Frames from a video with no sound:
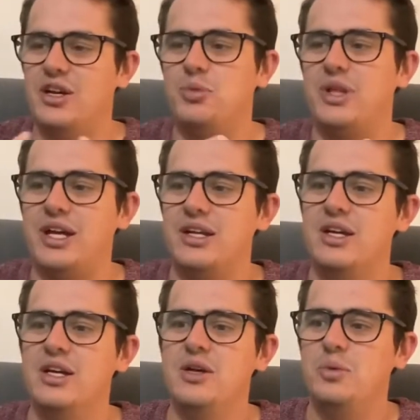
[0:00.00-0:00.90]
Will
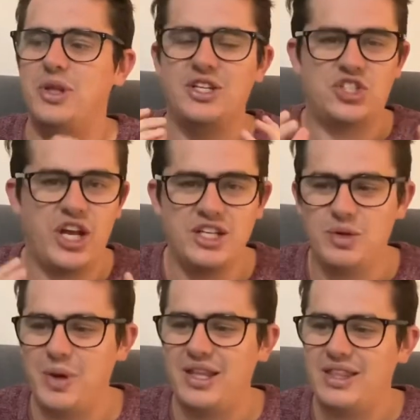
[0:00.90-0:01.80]
that change the
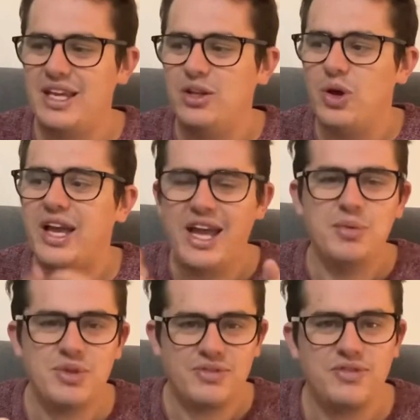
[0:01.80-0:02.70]
way I think? Look, I came
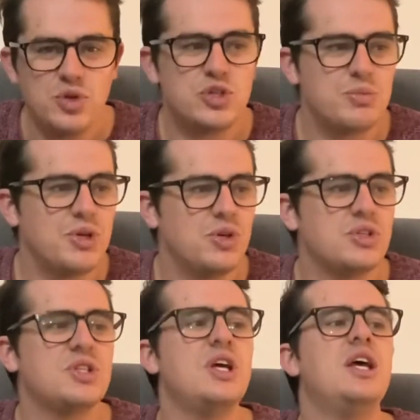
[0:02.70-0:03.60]
to the future
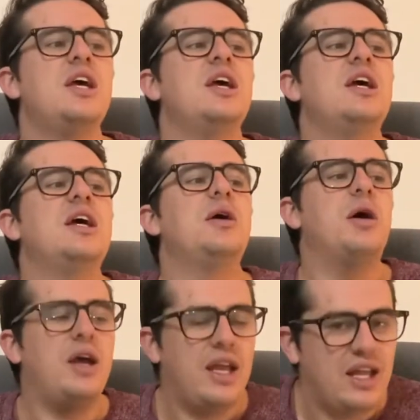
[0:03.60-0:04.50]
because
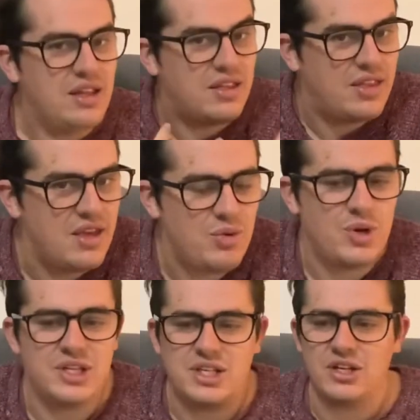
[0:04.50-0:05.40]
in theory
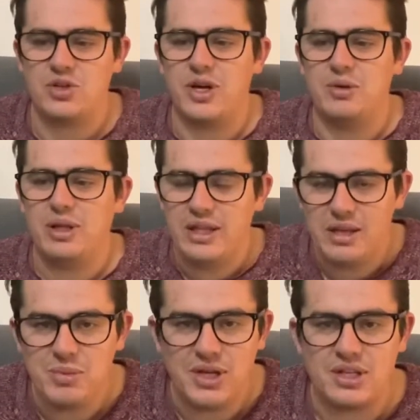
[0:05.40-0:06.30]
it's going to try and
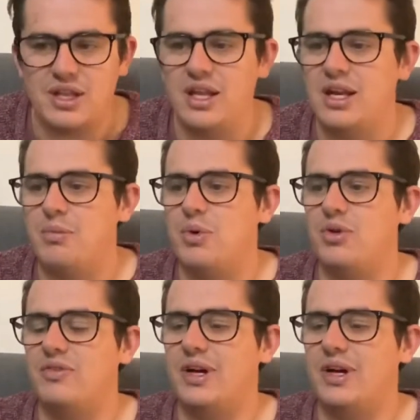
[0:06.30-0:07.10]
limit the number of